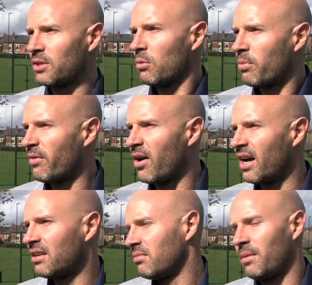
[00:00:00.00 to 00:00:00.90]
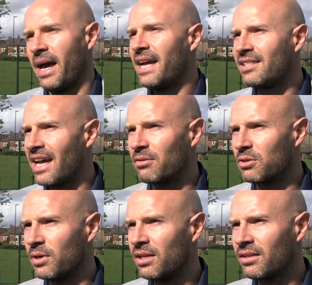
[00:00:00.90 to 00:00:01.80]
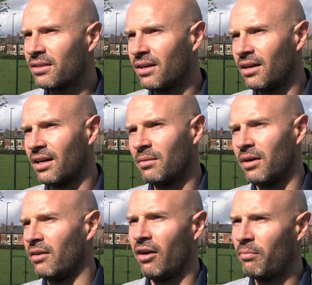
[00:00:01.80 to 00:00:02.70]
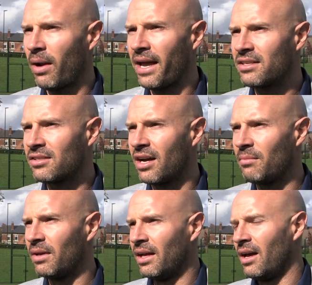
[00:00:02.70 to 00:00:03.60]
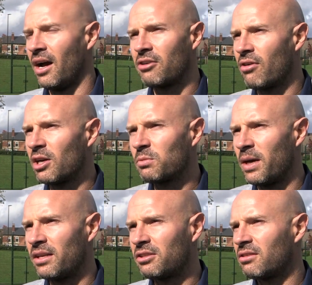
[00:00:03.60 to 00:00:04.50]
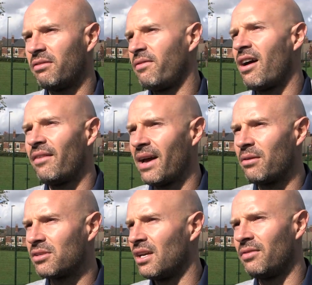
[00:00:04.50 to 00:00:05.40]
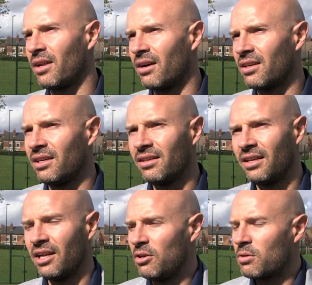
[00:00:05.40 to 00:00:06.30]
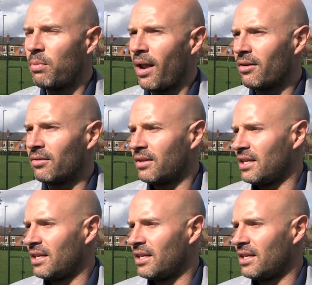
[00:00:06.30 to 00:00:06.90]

This will provide maybe 80 hours a week um, of playing time. A grass pitch, five hours if you're lucky. You know, you can play on